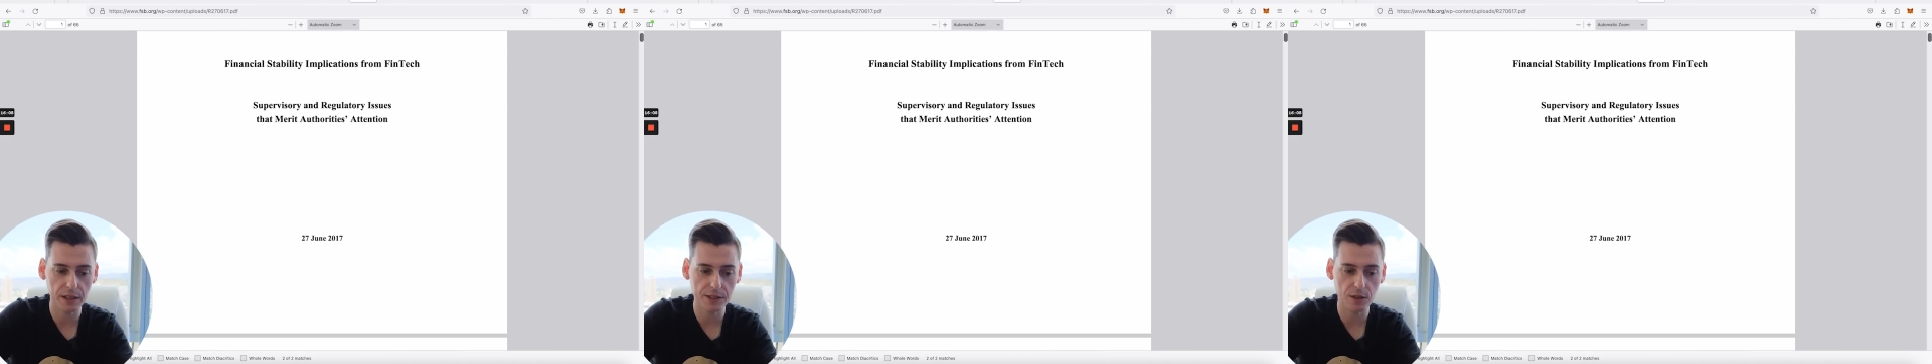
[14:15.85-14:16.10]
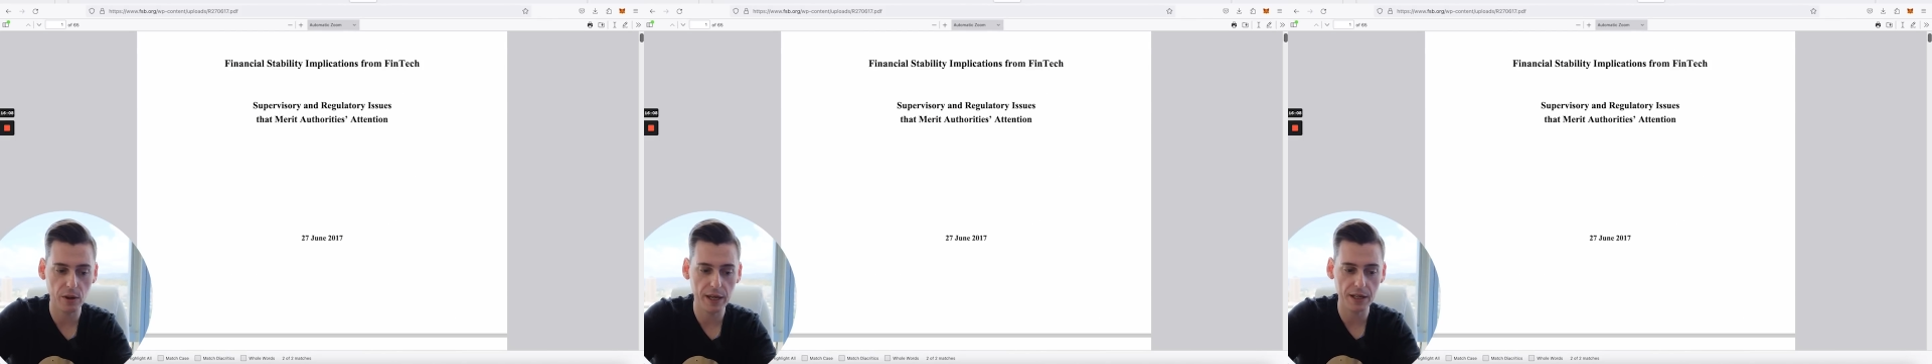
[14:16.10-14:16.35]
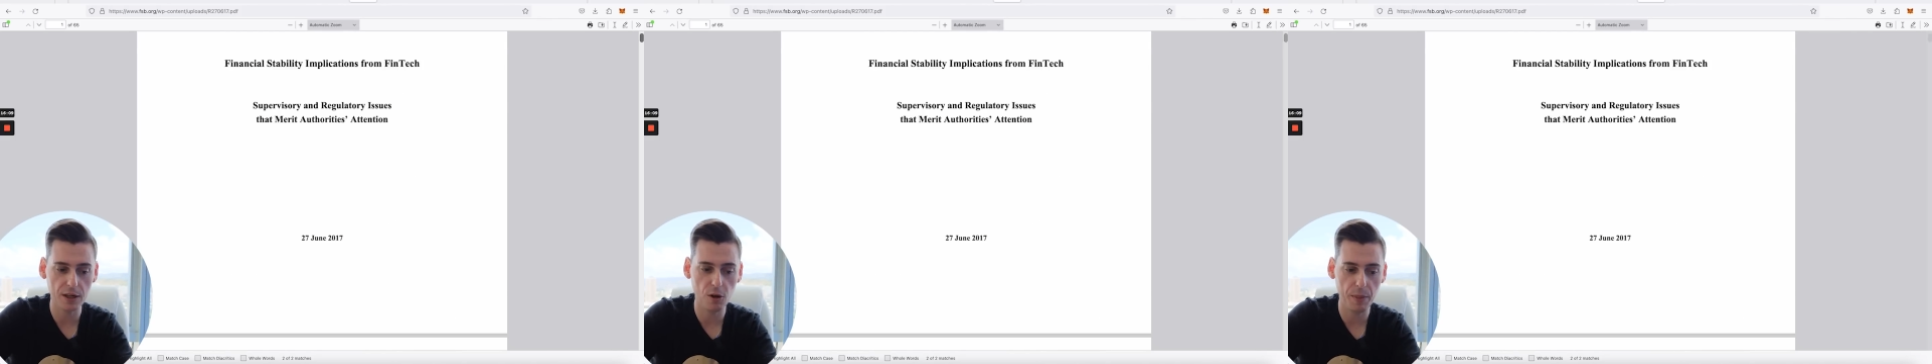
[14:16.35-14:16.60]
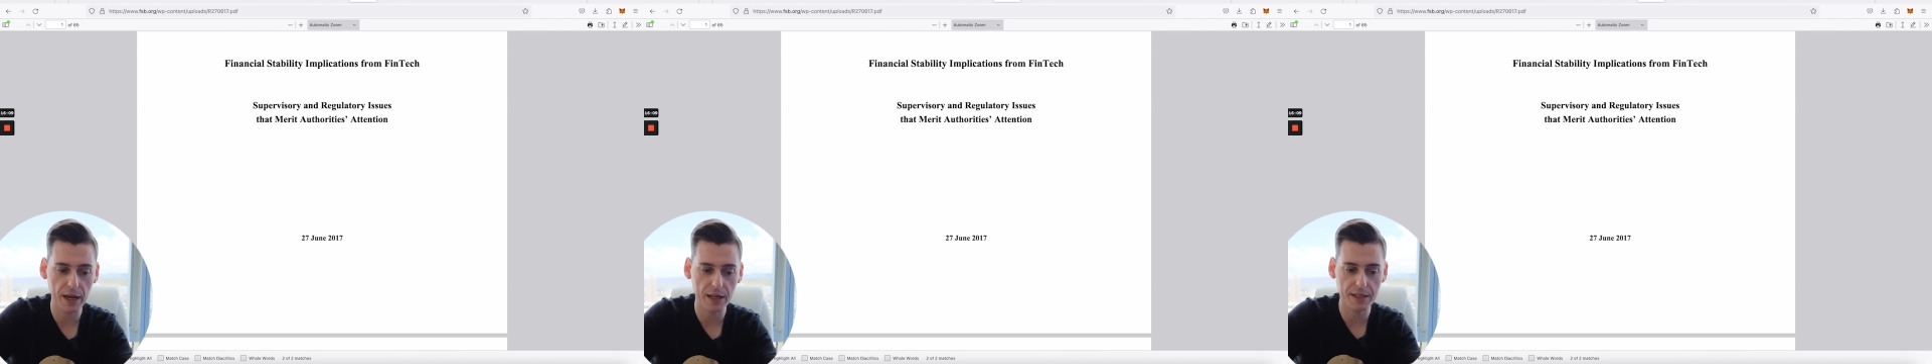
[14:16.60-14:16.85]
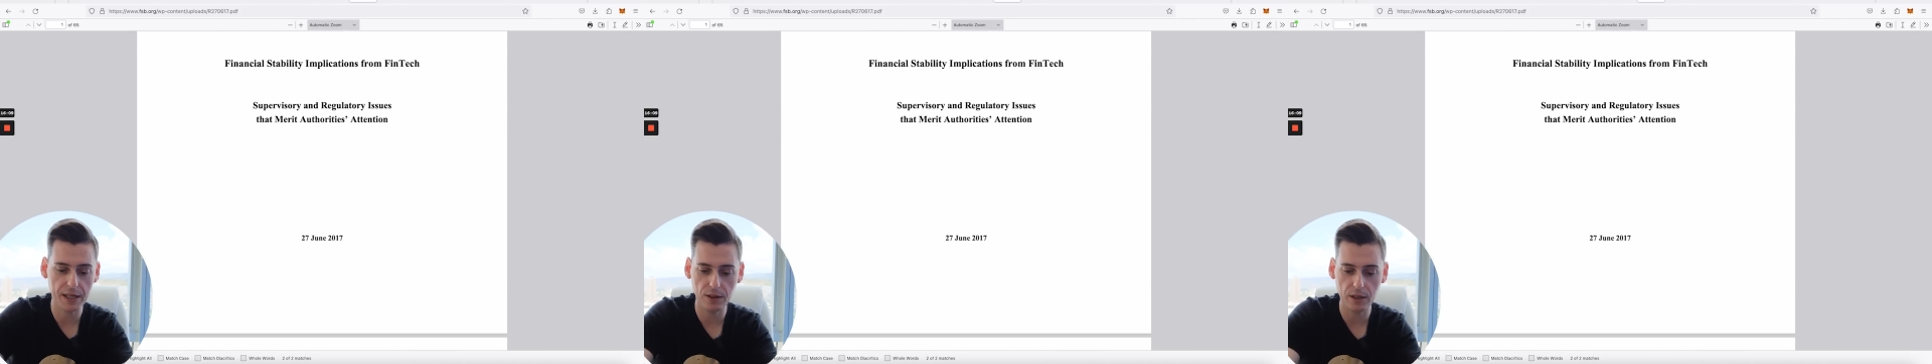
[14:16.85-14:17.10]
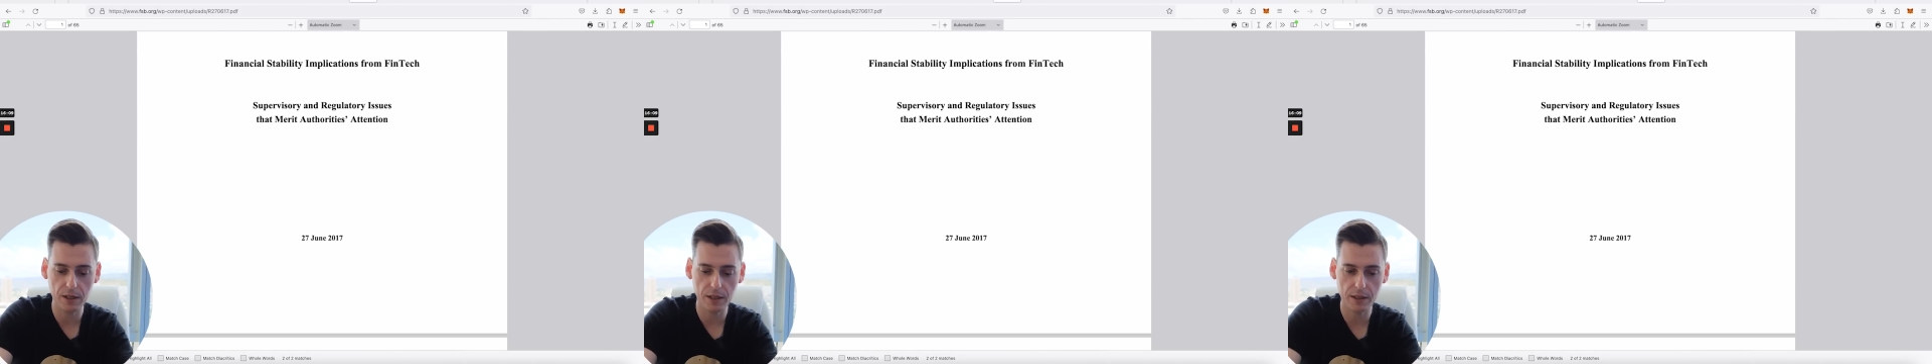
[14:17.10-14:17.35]
Let's go ahead and go back and take a
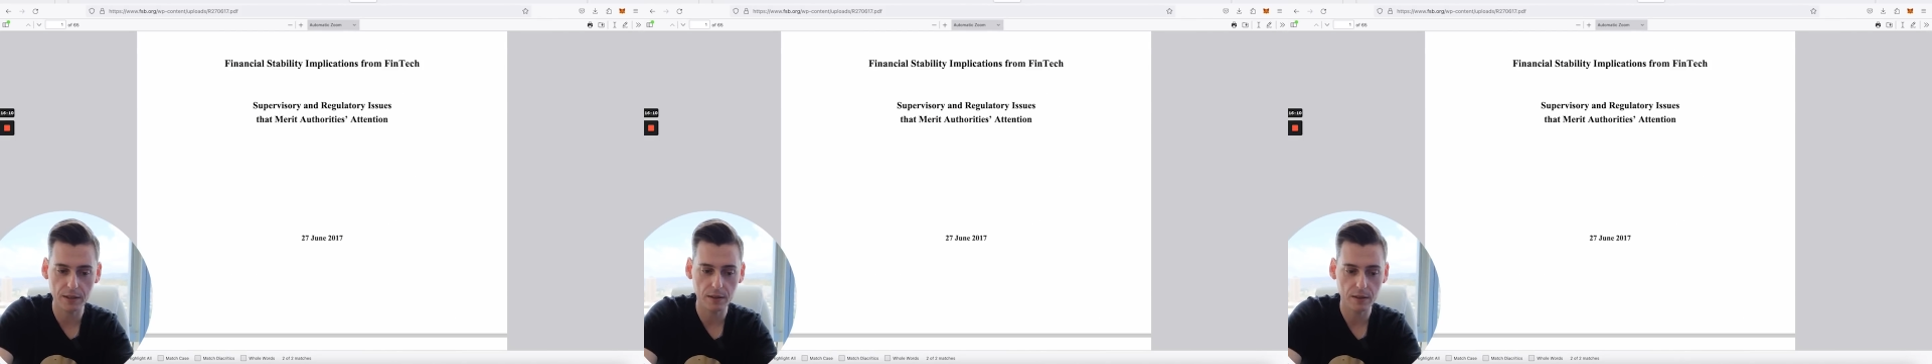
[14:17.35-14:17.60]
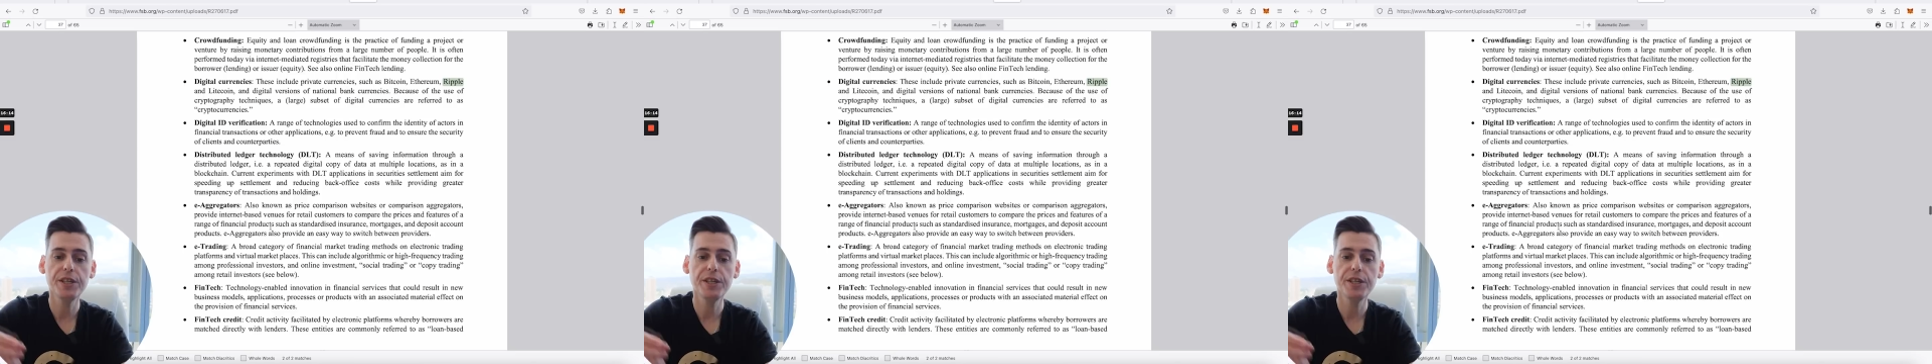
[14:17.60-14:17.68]
look at this.